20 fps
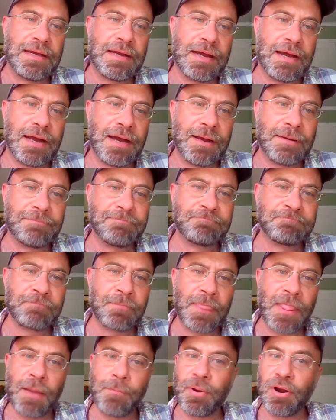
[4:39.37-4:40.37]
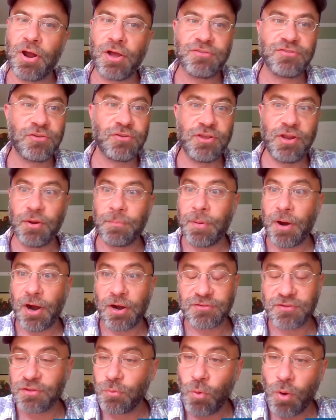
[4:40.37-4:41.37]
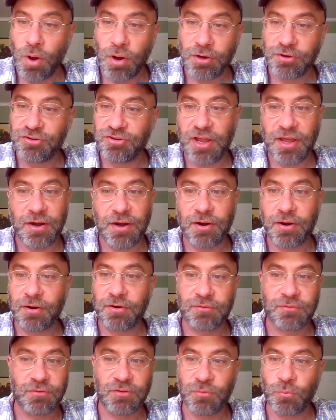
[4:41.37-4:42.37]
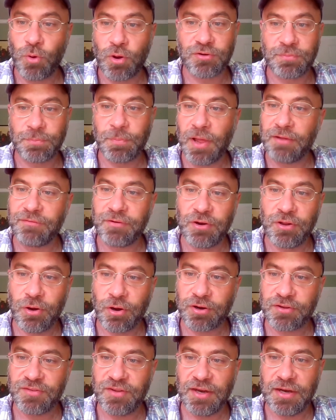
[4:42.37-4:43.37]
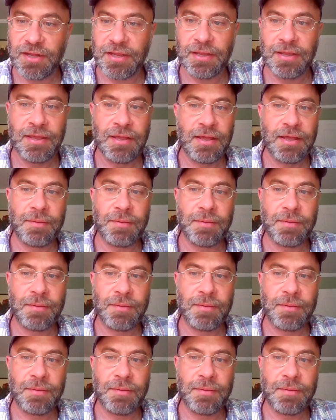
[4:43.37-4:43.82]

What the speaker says: But also, parts of the watershed are the water supply for New York City.